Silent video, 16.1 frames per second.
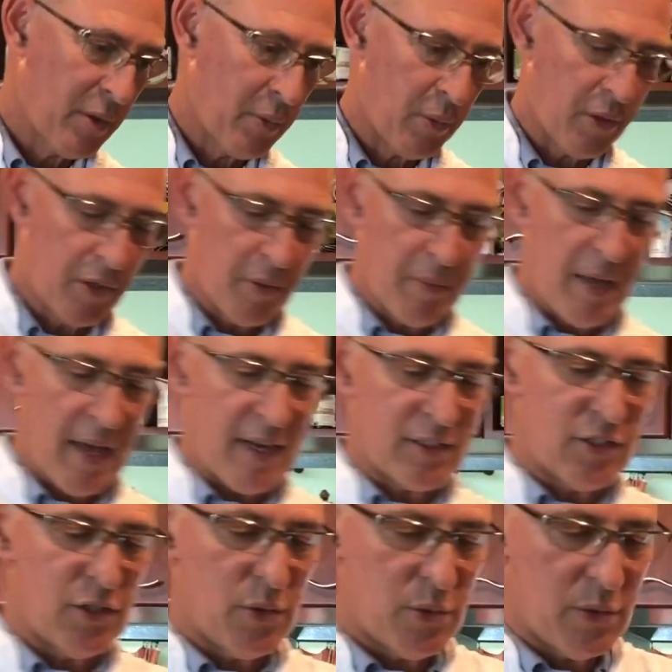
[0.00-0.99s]
we'll come back
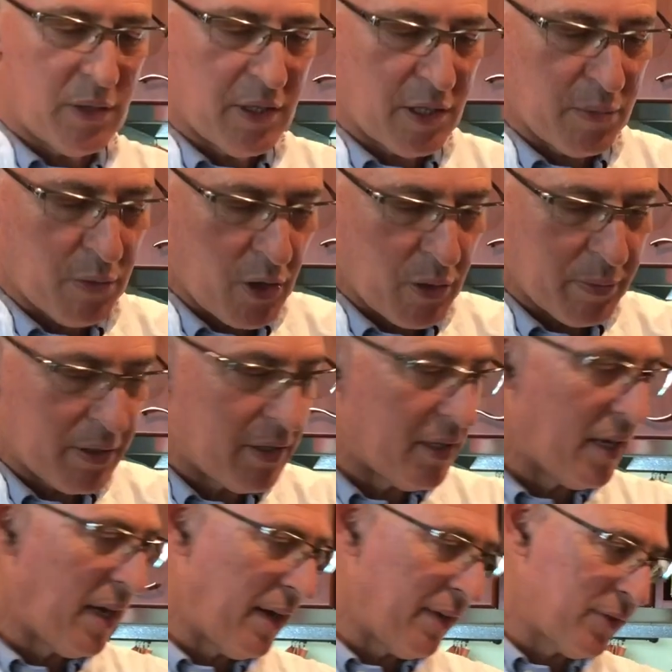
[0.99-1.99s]
to you in a
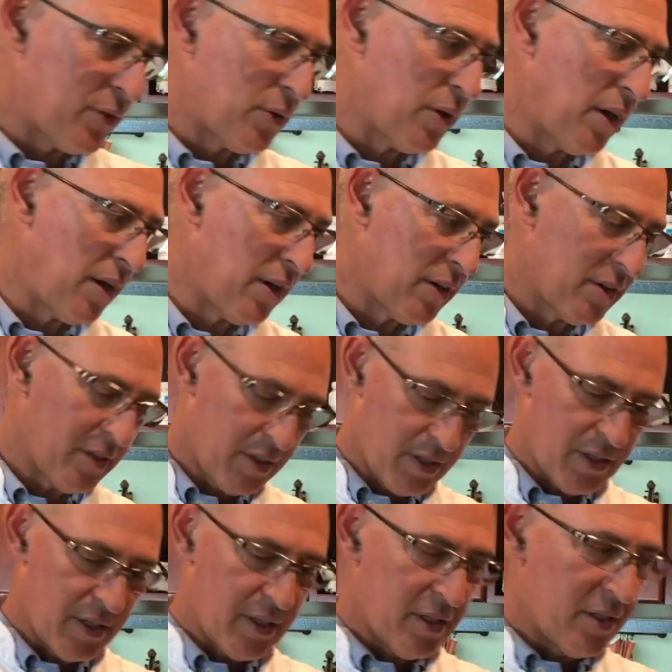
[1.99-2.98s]
moment after our
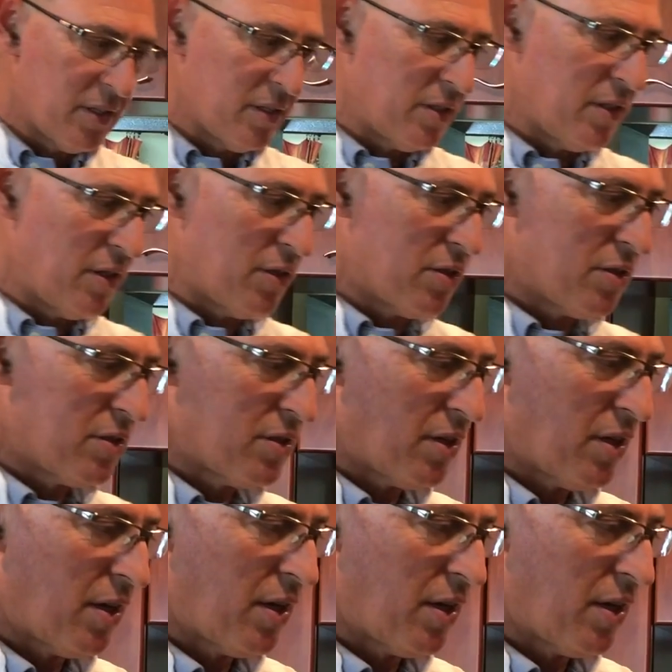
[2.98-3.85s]
yeast